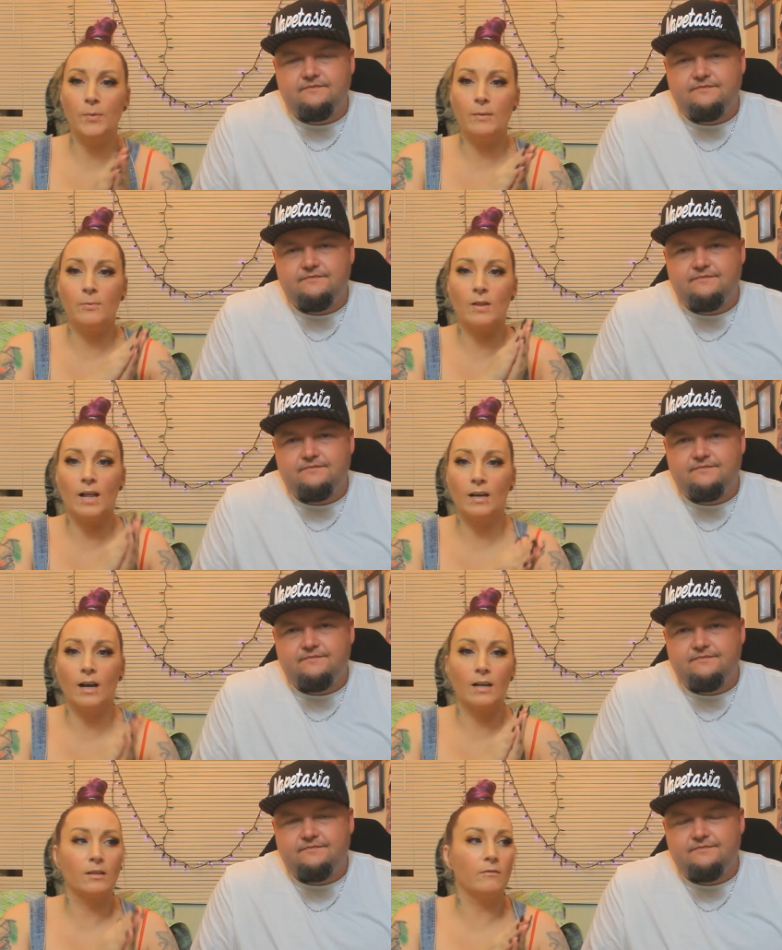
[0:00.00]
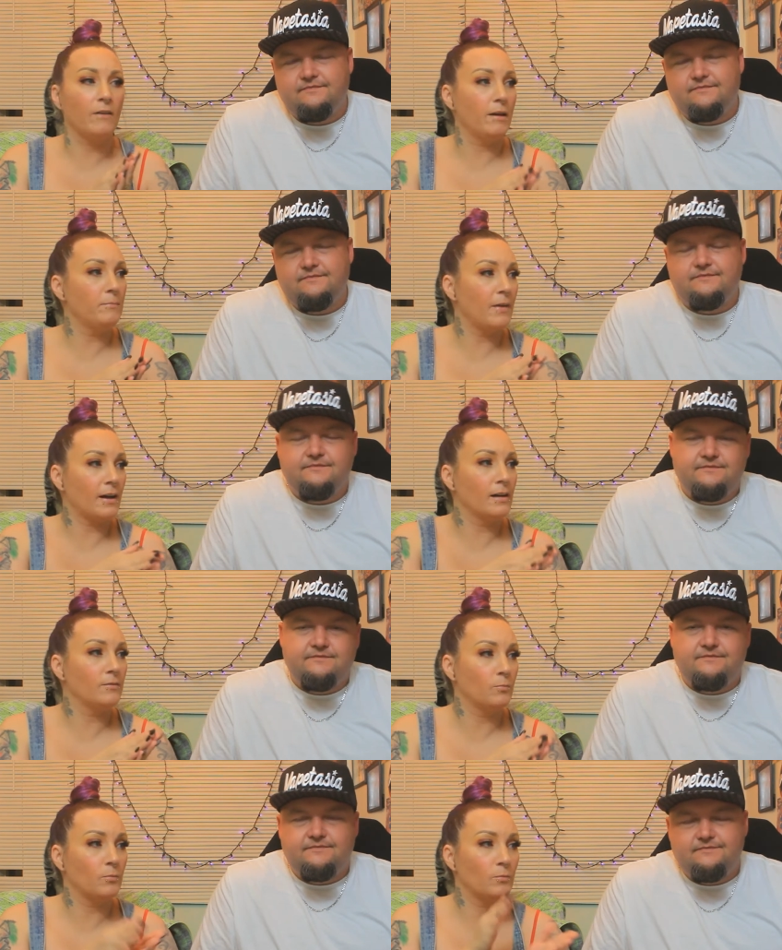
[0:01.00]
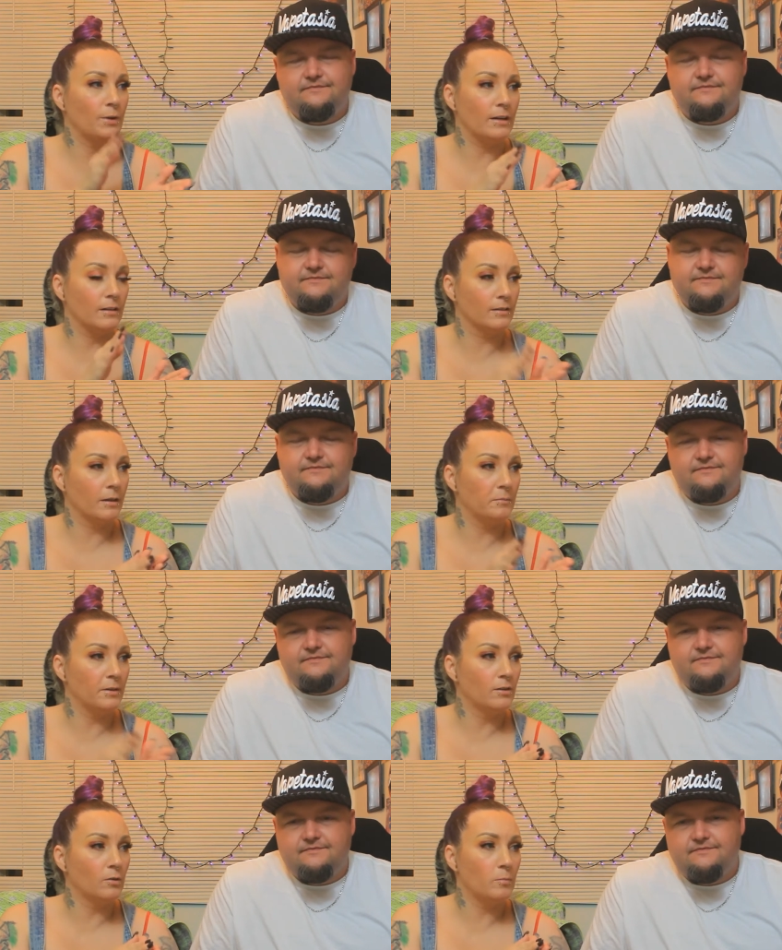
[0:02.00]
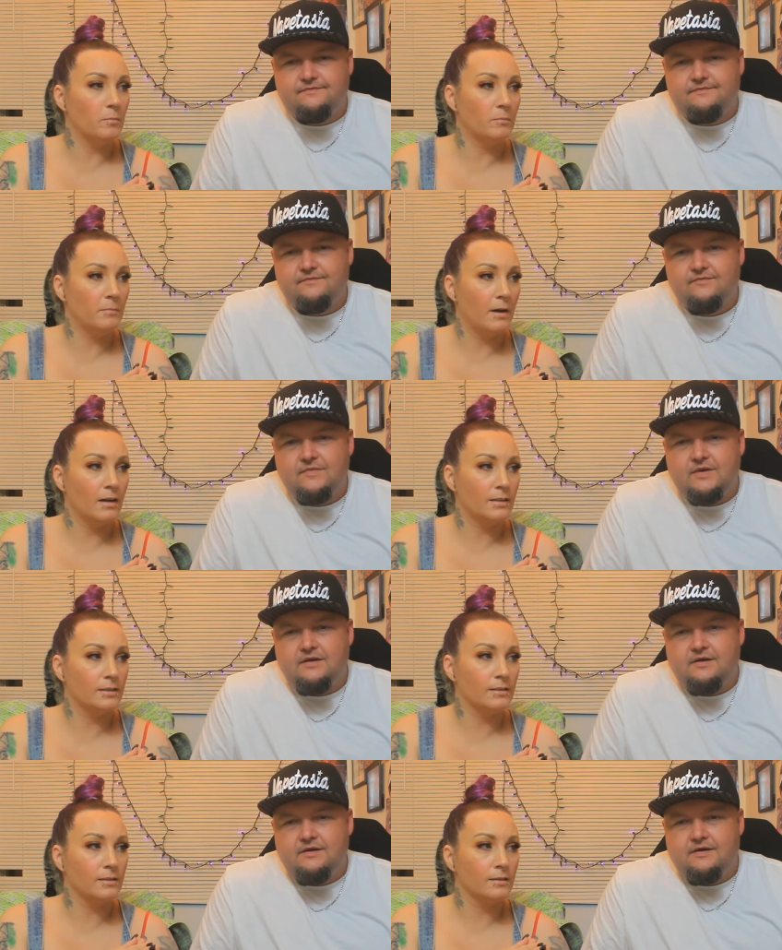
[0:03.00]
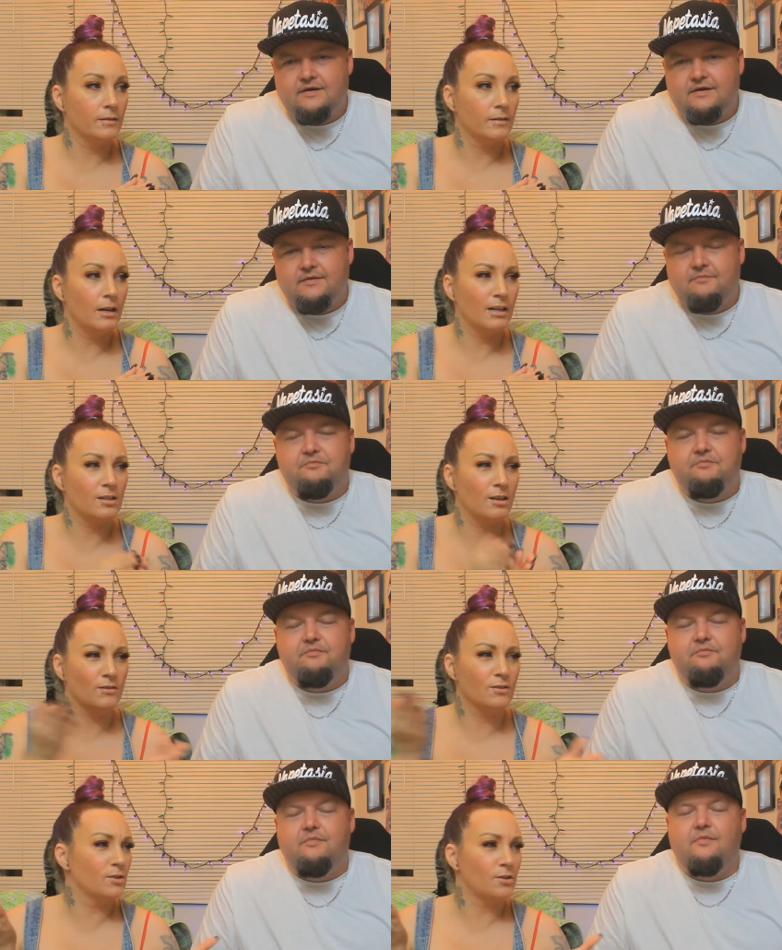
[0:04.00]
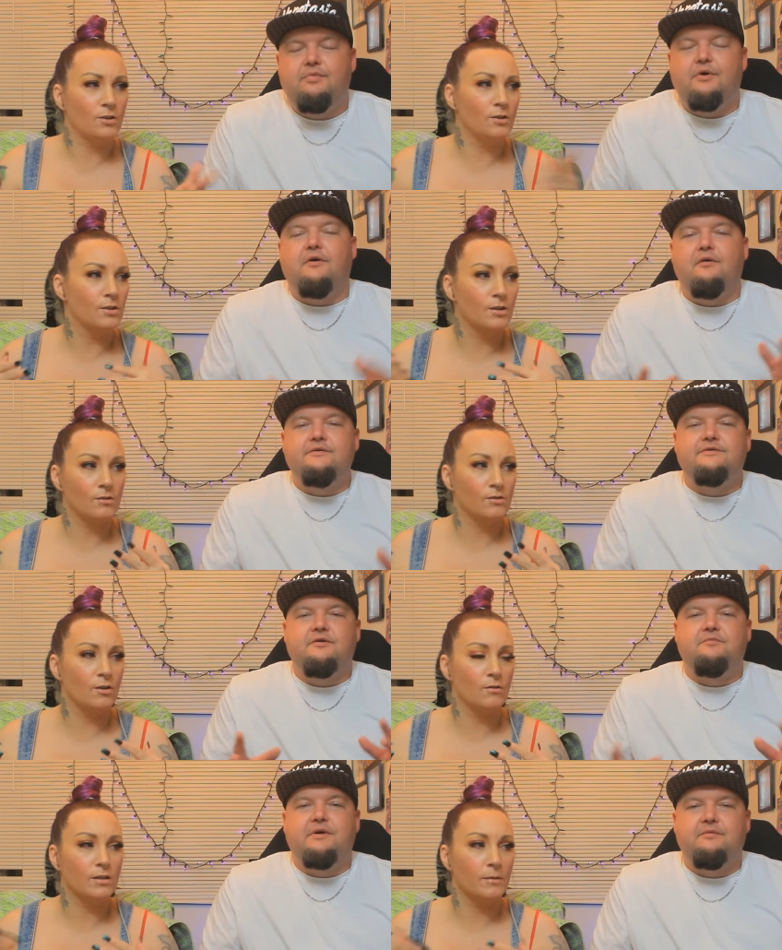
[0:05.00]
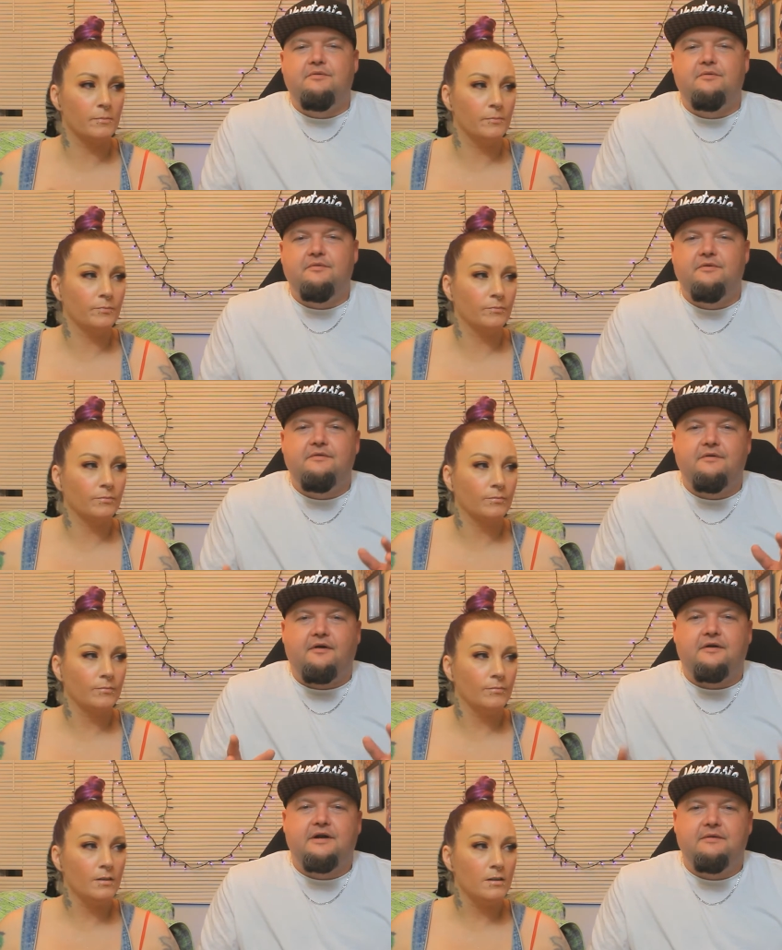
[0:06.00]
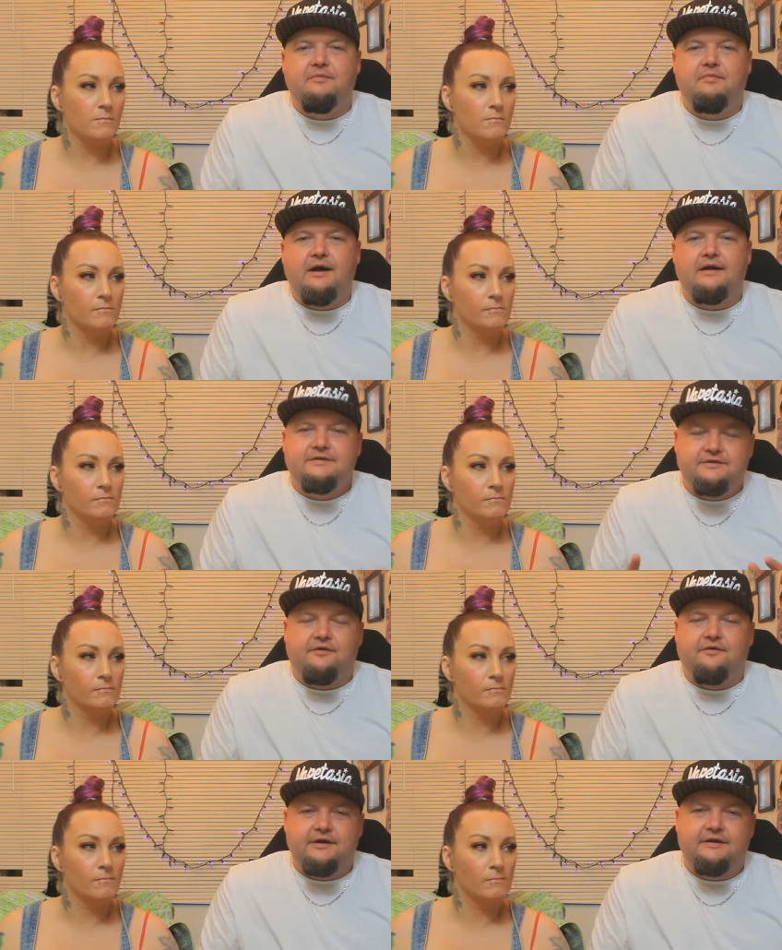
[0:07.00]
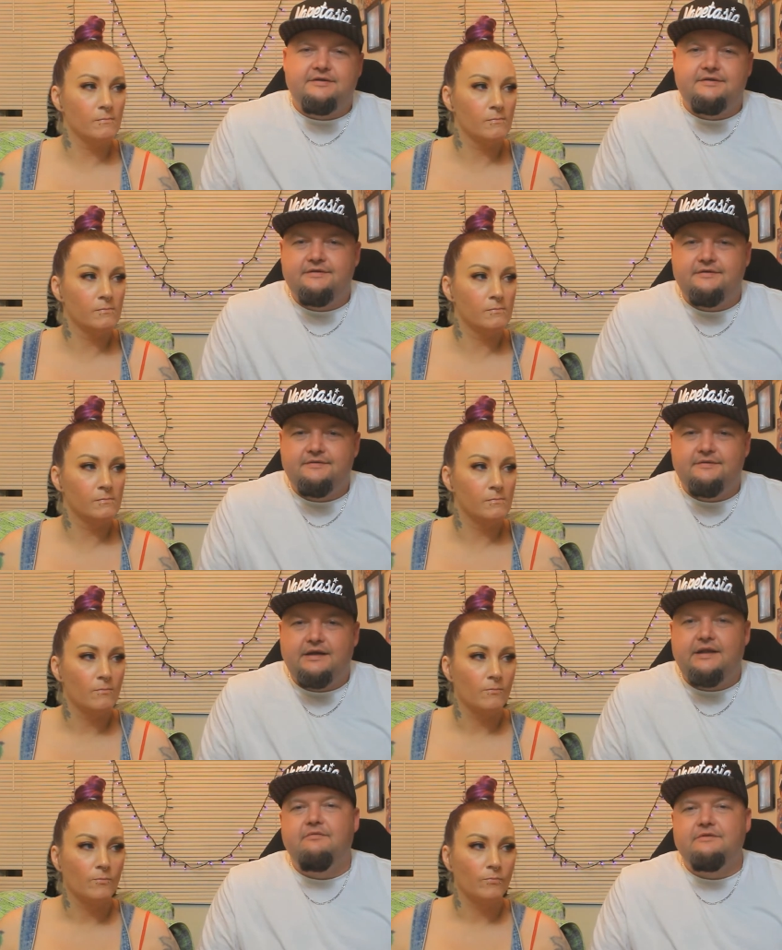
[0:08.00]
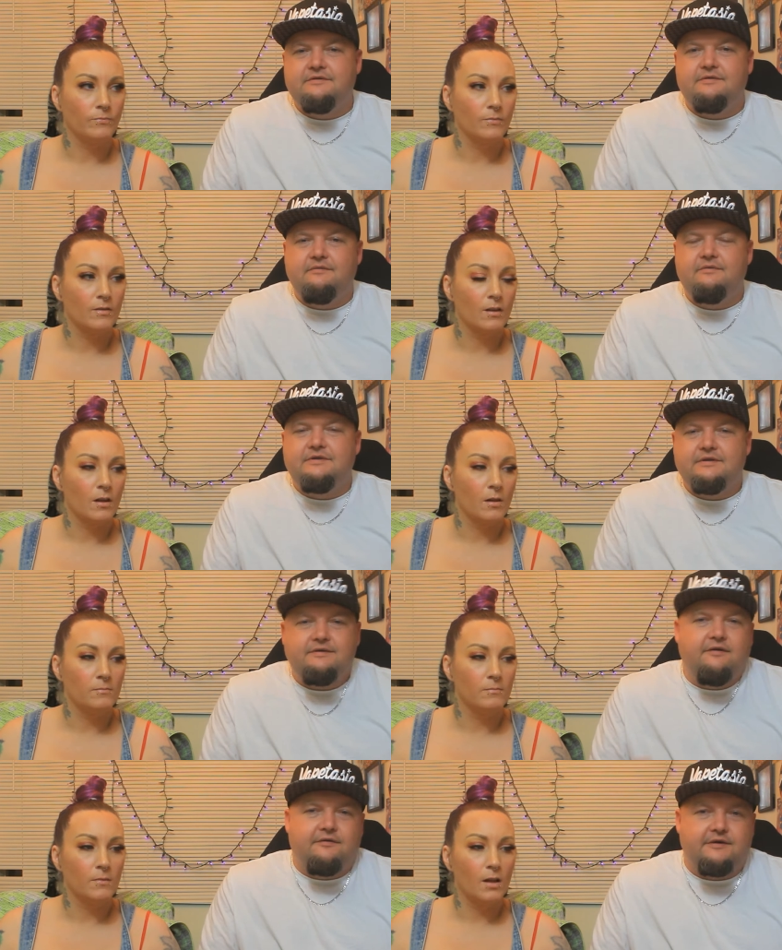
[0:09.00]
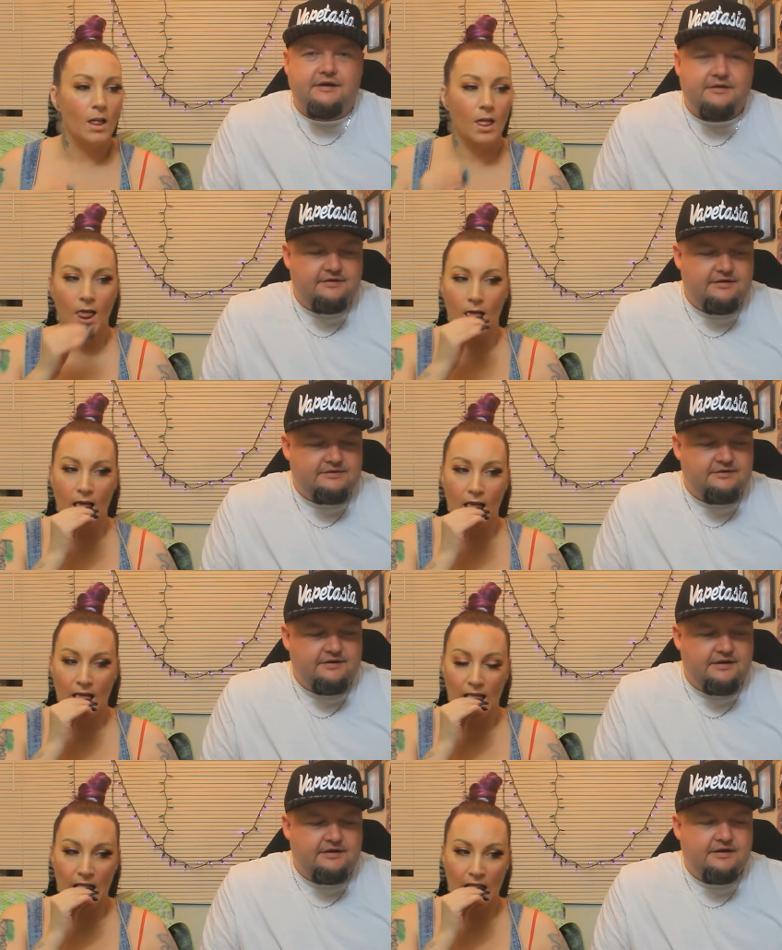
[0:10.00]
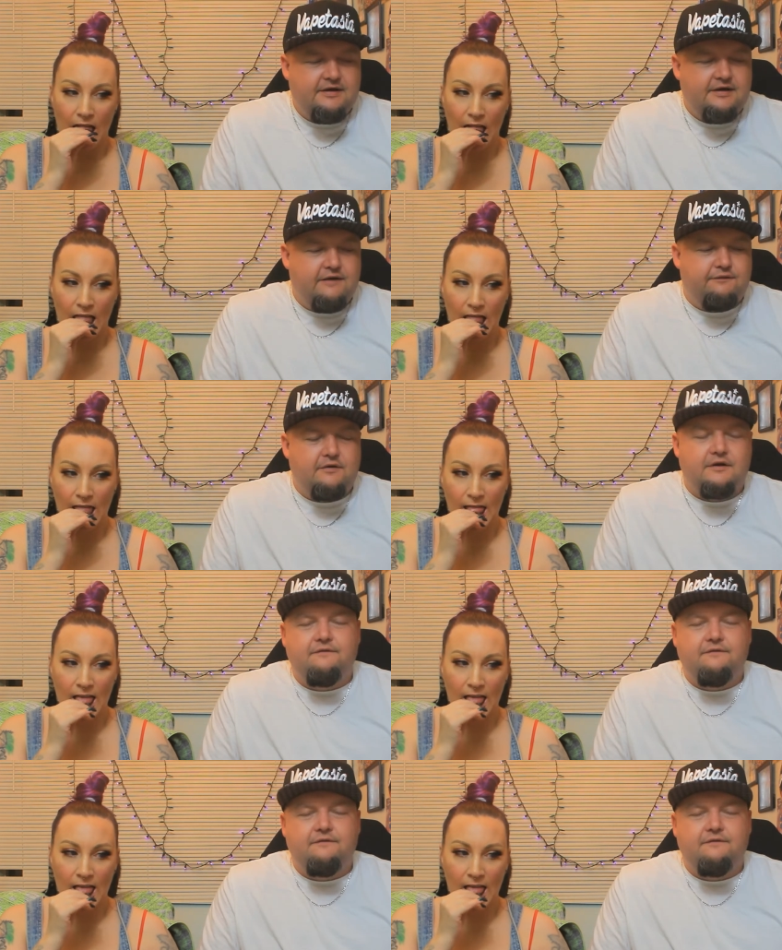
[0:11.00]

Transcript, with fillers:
Speaker 1: people that like to vape that with them little mods. It's their. But old school so
Speaker 2: people aren't going to be buying starter kits, and there was it was a starter kit, and so yeah. I think if you're looking